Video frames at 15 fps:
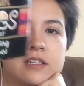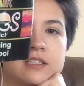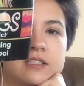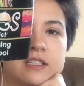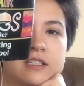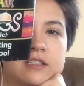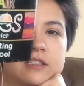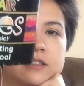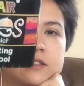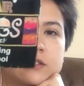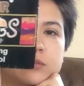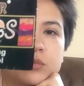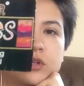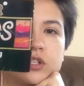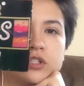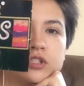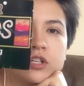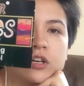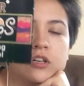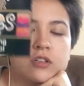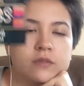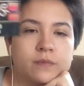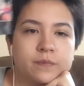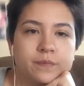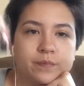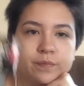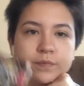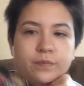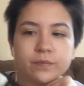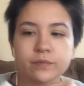I said, this is British yarn.
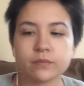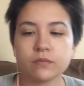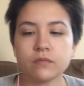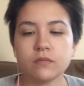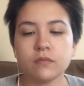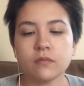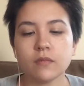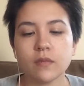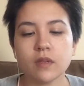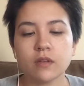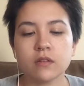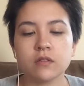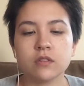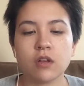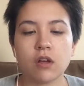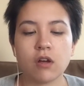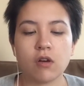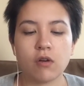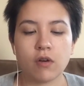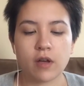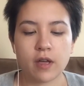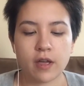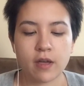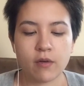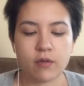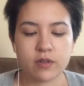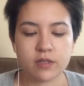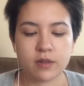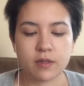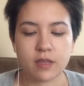So it
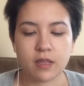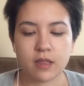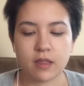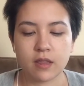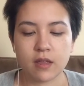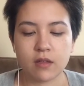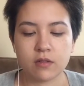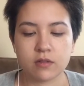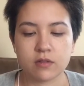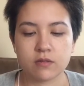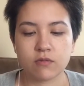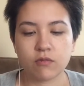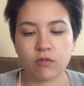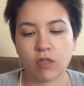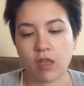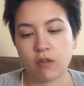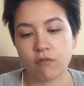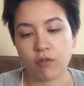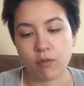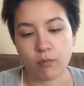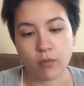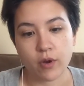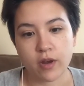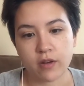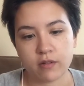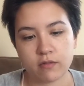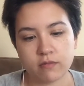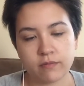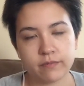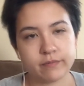was something, it's like from Britain.